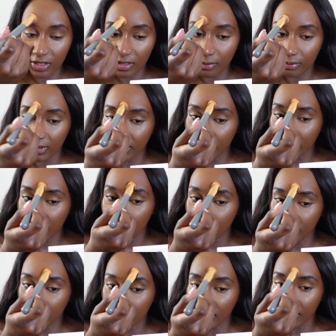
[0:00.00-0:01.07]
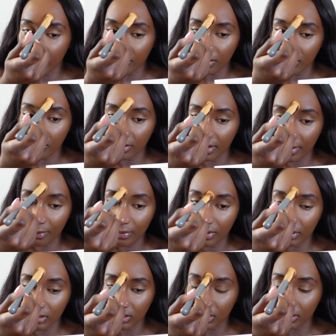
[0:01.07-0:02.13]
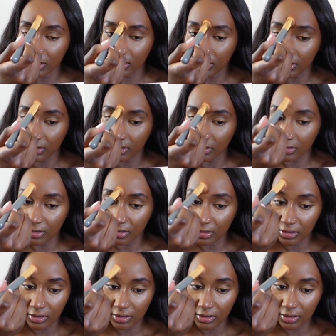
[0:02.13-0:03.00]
to blend it out in the area that I put the concealer.